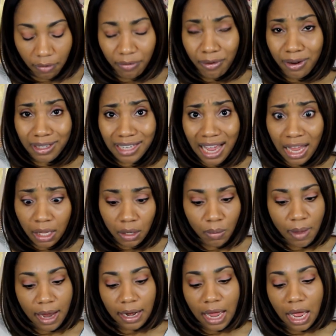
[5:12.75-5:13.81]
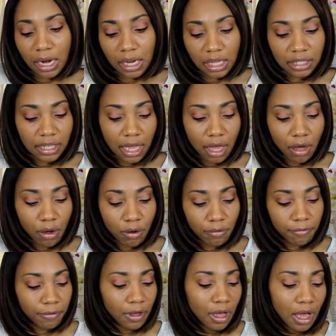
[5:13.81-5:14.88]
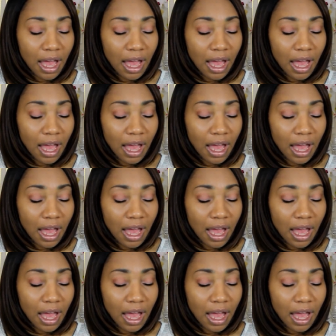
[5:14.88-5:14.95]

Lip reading: for $1, why not? It's e.l.f.